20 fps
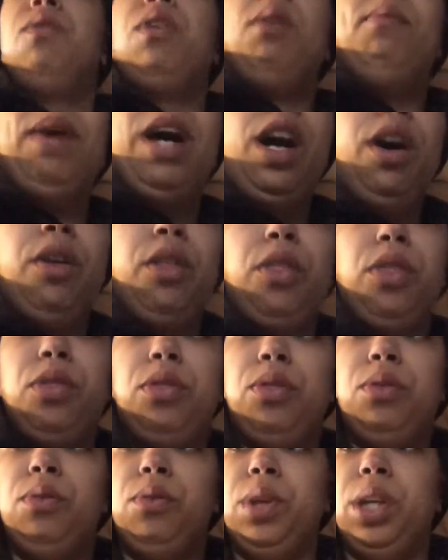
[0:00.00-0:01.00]
about
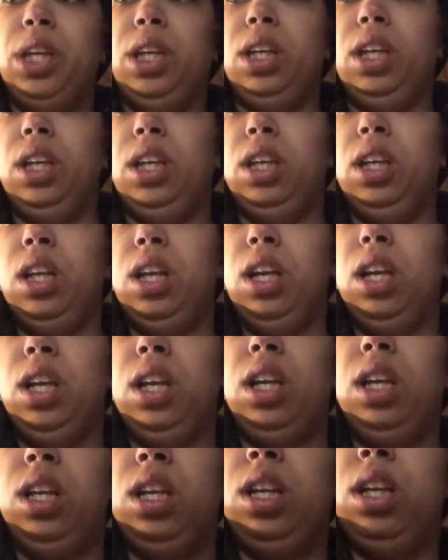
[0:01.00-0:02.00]
three
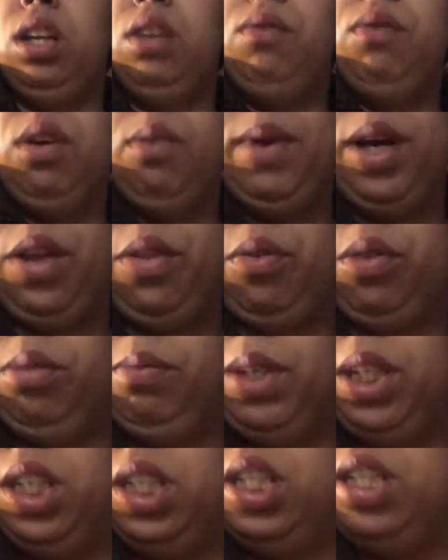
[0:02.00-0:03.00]

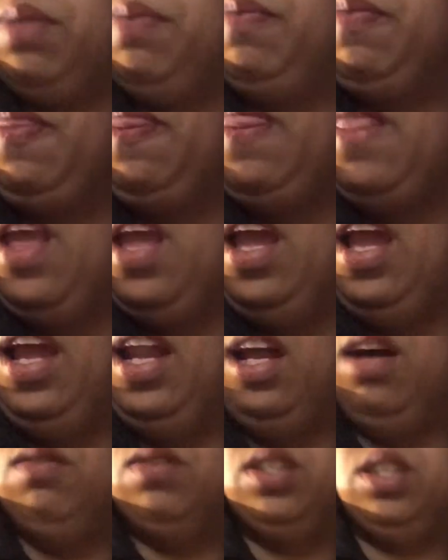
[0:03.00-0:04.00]
months,
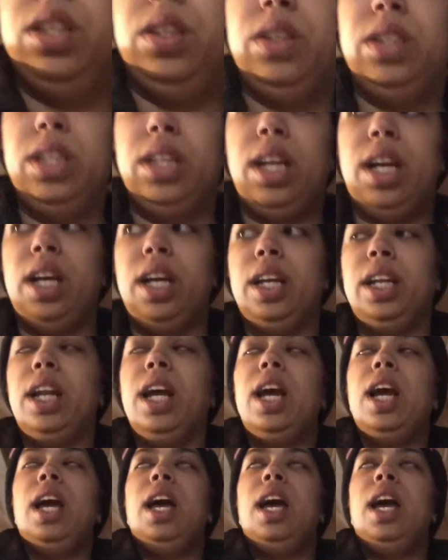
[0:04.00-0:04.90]
and I was still denied.